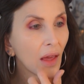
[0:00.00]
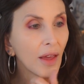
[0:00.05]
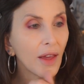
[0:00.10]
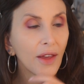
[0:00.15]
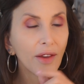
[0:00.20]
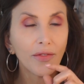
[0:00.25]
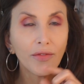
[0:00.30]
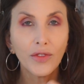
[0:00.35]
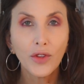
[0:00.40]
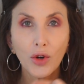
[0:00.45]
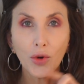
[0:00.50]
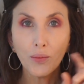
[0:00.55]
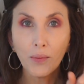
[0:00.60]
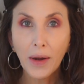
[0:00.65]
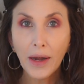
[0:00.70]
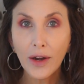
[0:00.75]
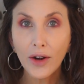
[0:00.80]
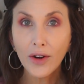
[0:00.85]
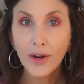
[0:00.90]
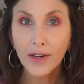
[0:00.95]
if they're
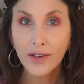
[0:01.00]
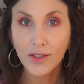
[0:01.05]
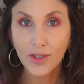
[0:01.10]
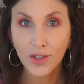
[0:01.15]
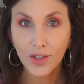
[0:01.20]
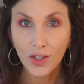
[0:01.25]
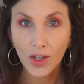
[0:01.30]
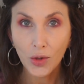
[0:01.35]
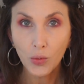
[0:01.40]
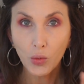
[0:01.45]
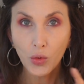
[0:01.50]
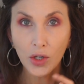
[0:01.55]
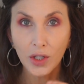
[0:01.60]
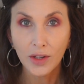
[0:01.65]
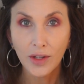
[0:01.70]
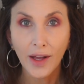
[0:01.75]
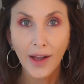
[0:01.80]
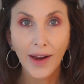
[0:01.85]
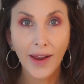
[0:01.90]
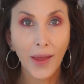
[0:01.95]
married to someone
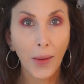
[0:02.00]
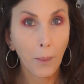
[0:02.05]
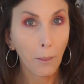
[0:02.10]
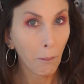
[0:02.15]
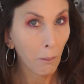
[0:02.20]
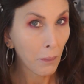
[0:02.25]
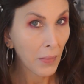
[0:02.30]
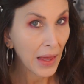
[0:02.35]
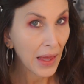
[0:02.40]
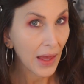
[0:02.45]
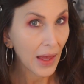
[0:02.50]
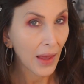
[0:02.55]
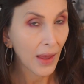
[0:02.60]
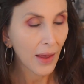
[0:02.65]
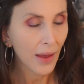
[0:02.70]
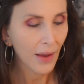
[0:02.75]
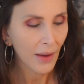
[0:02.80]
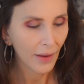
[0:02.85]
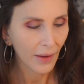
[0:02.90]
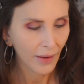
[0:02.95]
like
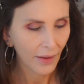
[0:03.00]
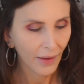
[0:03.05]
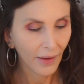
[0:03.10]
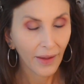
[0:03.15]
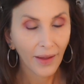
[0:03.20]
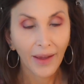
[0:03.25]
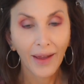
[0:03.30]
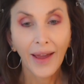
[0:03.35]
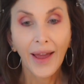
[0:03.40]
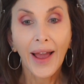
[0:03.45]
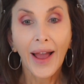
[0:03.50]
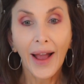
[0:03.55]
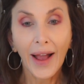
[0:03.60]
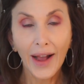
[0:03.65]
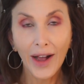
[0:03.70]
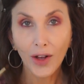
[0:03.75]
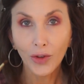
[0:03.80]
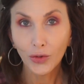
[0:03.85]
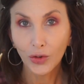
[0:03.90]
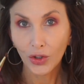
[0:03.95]
me,
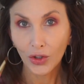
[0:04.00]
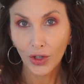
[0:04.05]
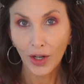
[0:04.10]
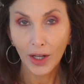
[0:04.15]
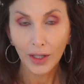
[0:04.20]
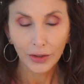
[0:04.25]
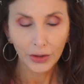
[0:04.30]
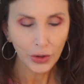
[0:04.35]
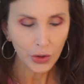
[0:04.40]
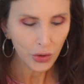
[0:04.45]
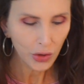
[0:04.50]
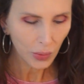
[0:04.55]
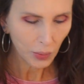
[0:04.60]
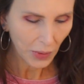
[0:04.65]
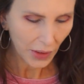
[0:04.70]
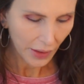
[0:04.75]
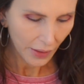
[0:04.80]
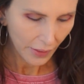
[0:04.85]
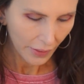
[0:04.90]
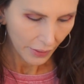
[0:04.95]
how to not lose
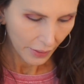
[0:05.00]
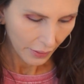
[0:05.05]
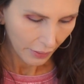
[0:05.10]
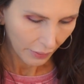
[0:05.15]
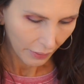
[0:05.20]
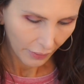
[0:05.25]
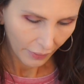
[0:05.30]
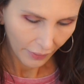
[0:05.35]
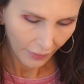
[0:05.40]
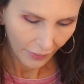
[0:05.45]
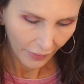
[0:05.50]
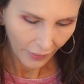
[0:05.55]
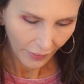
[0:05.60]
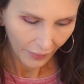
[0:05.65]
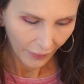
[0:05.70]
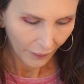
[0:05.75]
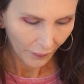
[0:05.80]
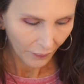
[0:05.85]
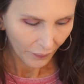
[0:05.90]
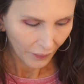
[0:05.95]
me.
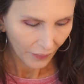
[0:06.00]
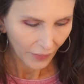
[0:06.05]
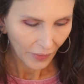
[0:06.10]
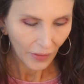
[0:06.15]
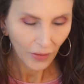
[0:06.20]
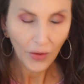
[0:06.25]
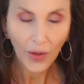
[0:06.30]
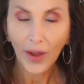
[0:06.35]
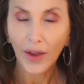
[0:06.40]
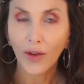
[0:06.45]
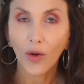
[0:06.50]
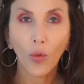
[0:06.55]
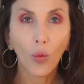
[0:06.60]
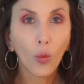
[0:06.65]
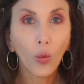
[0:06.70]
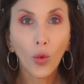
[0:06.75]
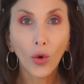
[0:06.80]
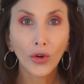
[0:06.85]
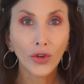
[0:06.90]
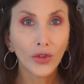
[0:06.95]
Like,
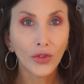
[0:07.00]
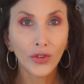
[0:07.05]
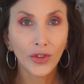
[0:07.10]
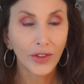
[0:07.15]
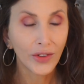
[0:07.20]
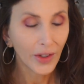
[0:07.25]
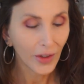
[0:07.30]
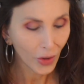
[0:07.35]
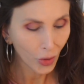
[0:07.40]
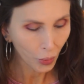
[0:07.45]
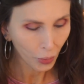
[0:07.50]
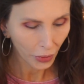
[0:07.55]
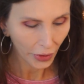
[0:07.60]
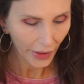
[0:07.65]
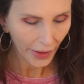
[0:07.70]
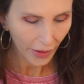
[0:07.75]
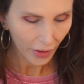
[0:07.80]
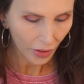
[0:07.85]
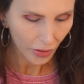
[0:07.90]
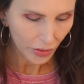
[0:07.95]
what are the deal
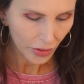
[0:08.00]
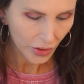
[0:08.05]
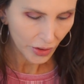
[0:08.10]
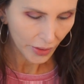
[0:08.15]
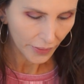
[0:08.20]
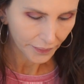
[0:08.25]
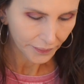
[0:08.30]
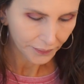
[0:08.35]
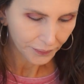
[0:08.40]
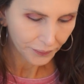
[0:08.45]
breakers?